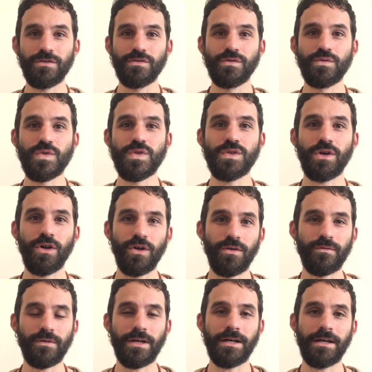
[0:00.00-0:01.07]
to
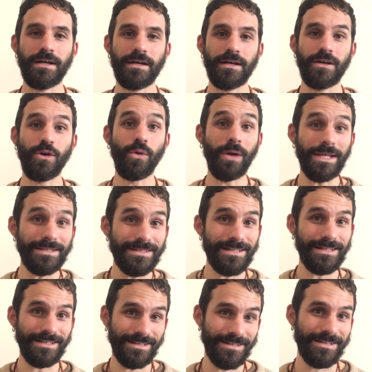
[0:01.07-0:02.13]
solve uh,
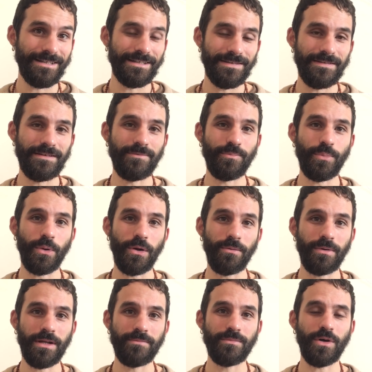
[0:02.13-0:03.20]
greatly the
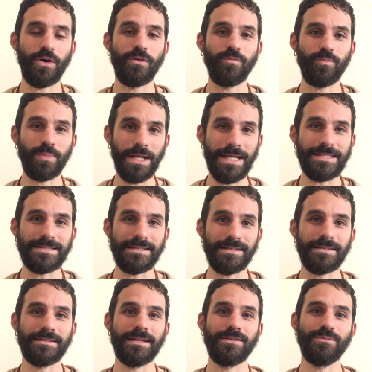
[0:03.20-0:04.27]
problem of
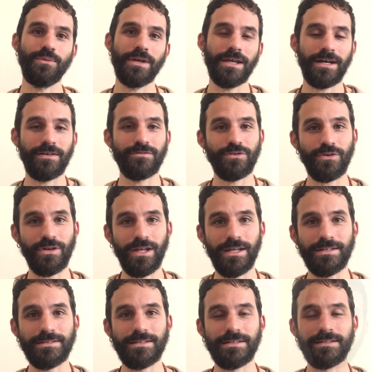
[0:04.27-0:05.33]
plastic that we have
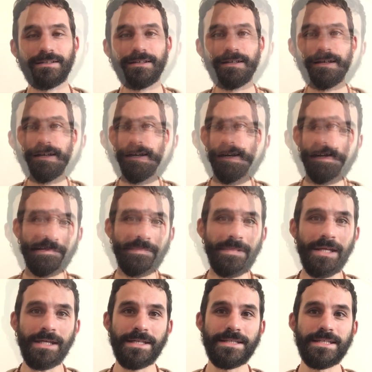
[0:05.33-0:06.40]
created and
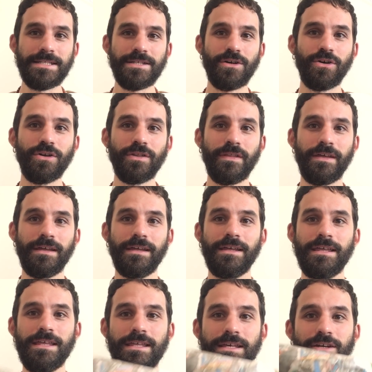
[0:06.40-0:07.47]
it is called the
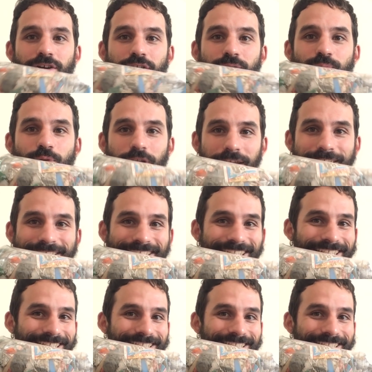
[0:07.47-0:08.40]
eco brick.